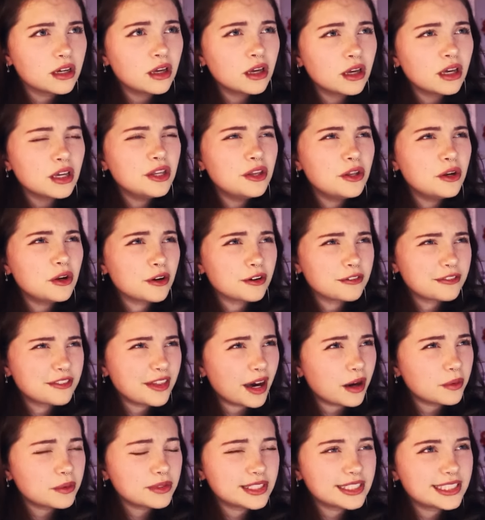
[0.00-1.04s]
you know, if
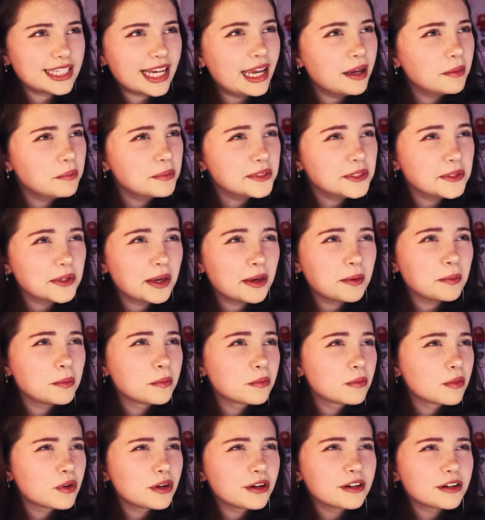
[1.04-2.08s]
that was tame to
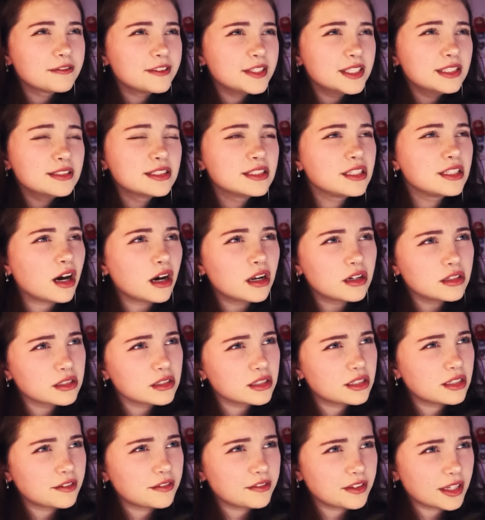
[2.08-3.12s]
him, or if he's done
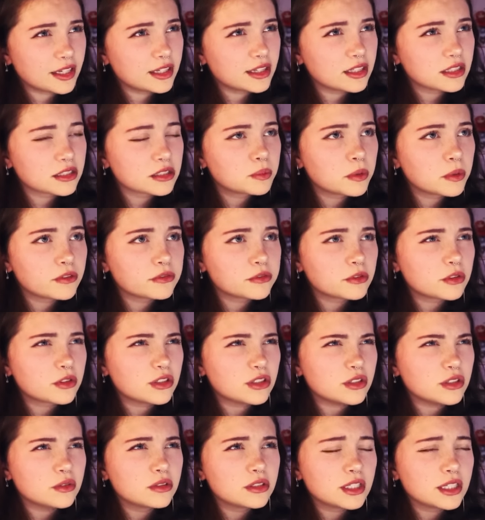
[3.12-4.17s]
stuff like this before,
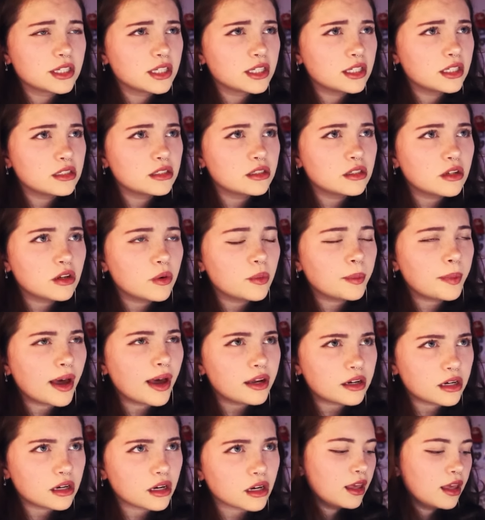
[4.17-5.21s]
you think he'd know
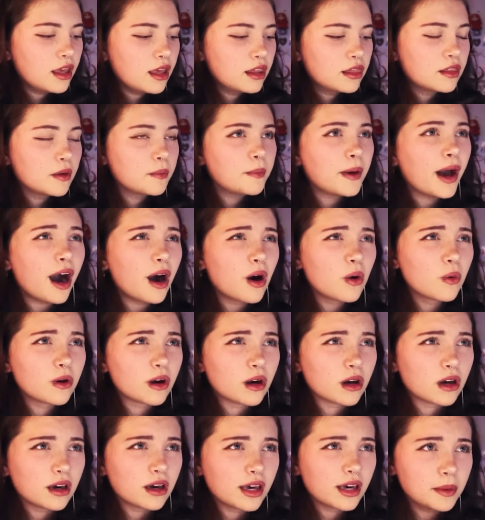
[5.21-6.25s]
better. The
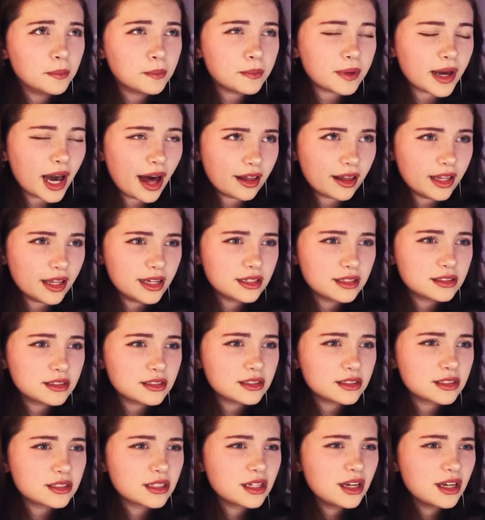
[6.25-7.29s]
power imbalance.